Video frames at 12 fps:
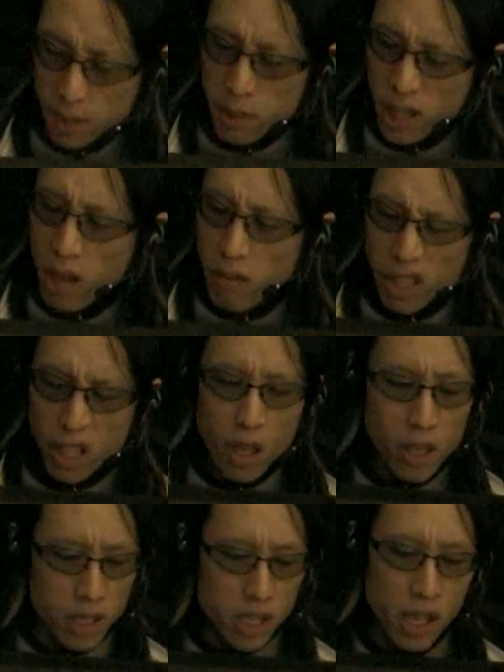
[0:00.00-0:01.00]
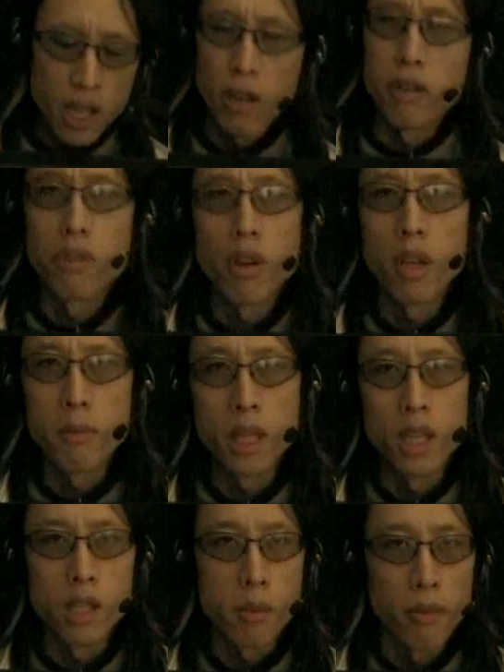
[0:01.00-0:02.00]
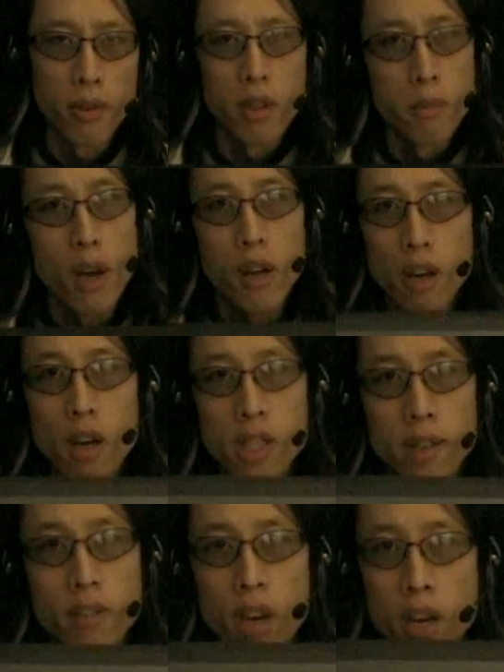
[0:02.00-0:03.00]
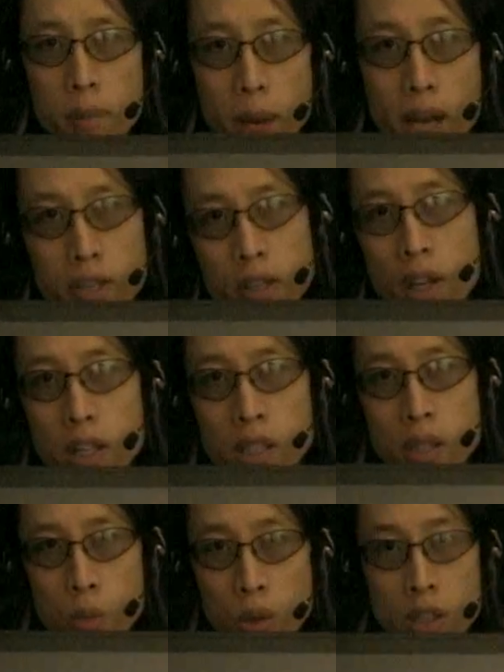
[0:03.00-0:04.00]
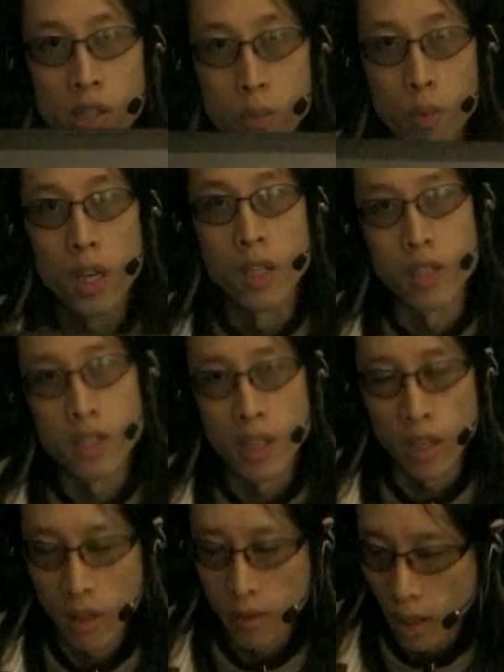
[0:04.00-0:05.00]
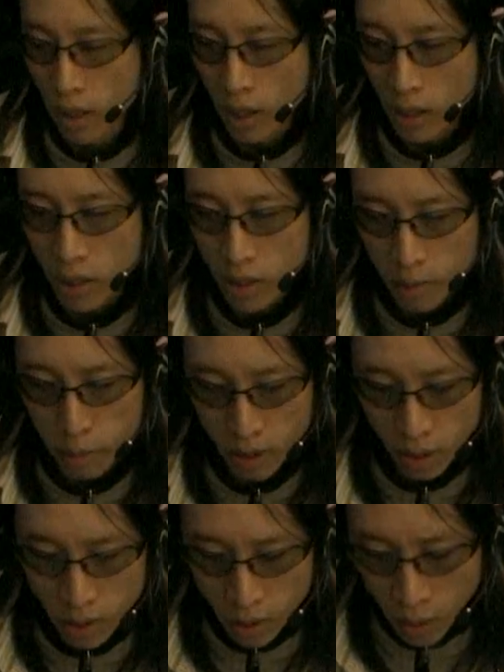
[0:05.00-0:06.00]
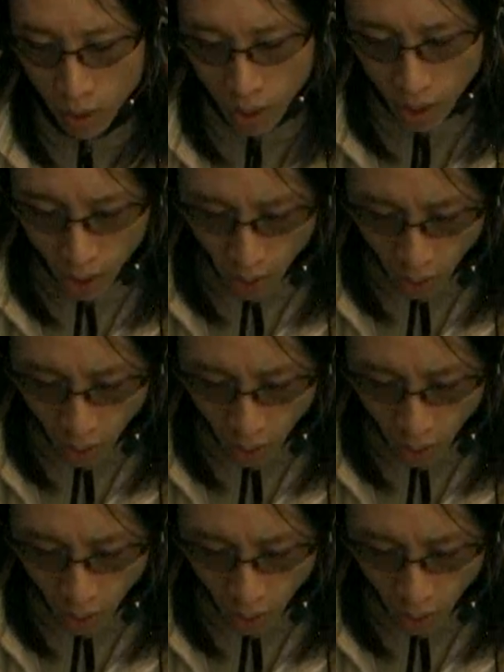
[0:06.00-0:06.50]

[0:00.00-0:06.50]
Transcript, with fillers: except I can't really call it designing or drawing because I'm afraid the modern artists have gone and bastardized these words as well, just like they, they typically do.